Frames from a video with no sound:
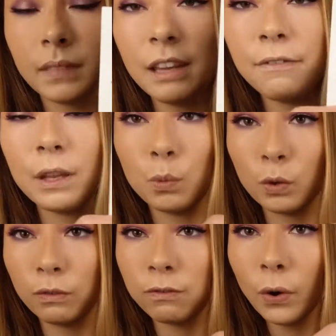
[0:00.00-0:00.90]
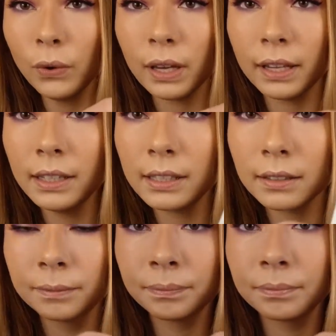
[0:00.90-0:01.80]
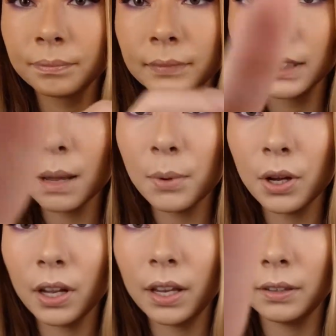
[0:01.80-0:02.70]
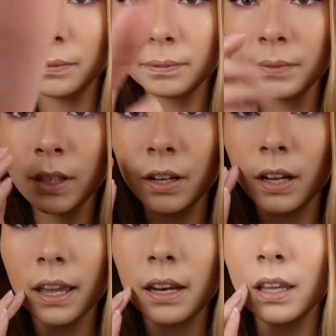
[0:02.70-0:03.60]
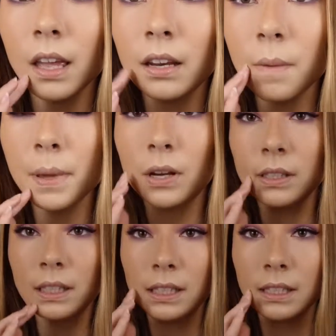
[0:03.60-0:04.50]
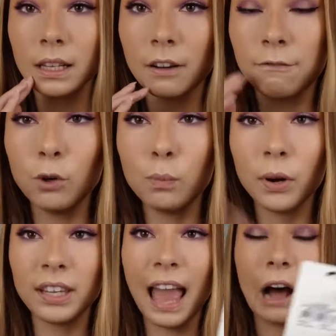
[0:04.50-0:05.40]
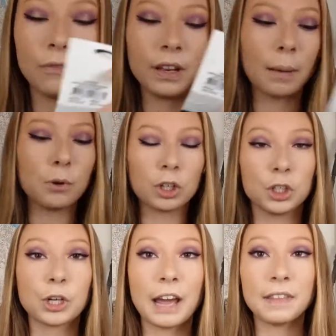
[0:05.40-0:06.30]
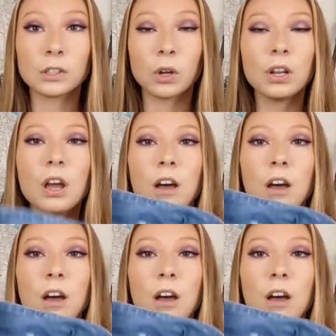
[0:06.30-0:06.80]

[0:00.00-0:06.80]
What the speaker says: it will focus, come on. Okay, and again, because this is like a full body outfit, I'm not going to try this on